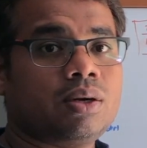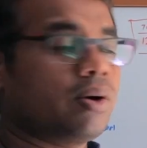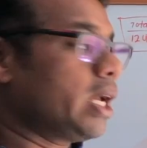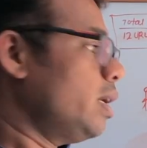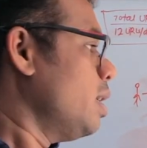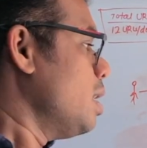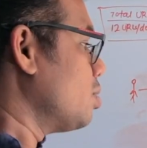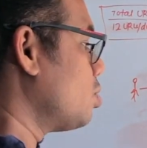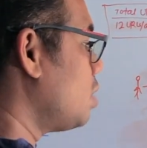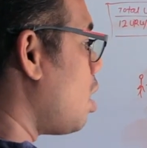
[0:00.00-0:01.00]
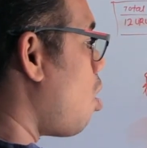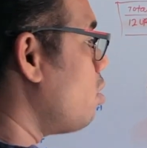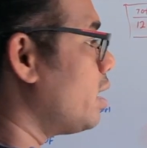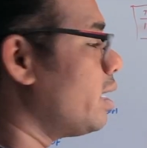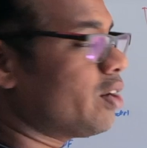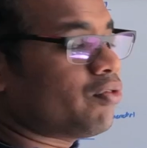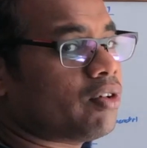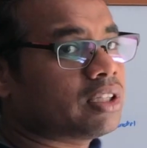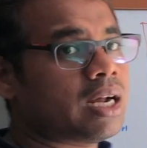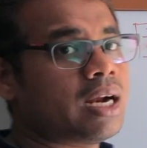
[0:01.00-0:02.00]
Okay, so the alternate
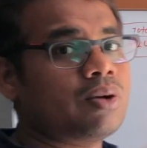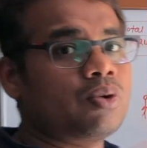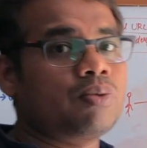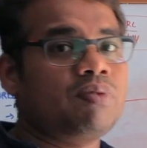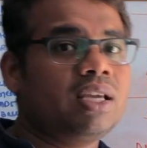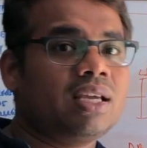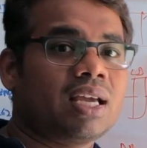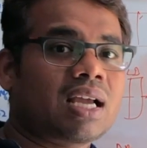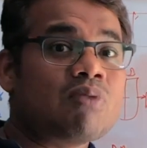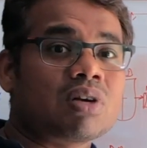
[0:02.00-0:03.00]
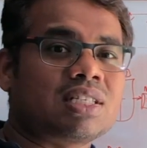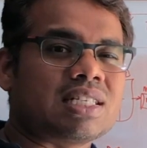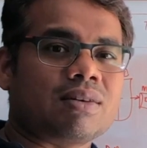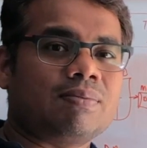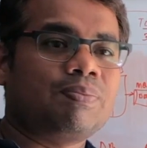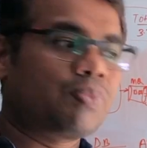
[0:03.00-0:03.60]
for that would be a counter system.